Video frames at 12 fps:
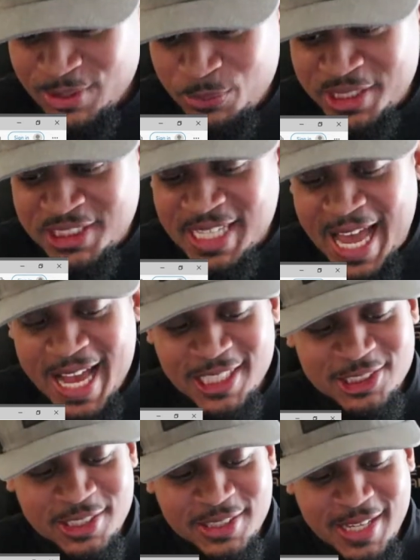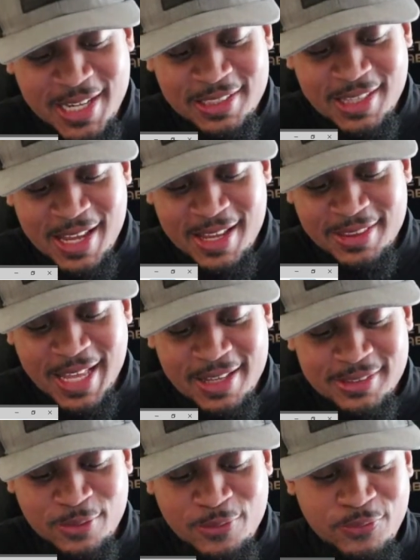Which I actually think
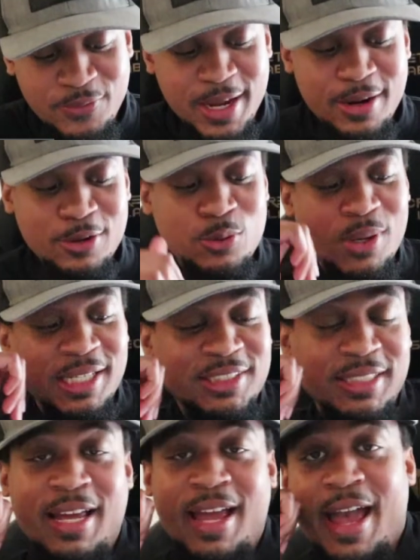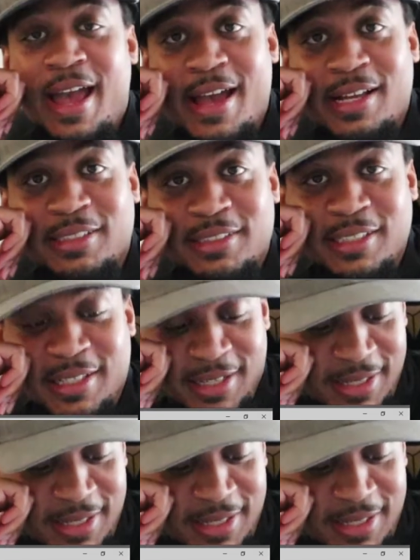that's a fair question to ask.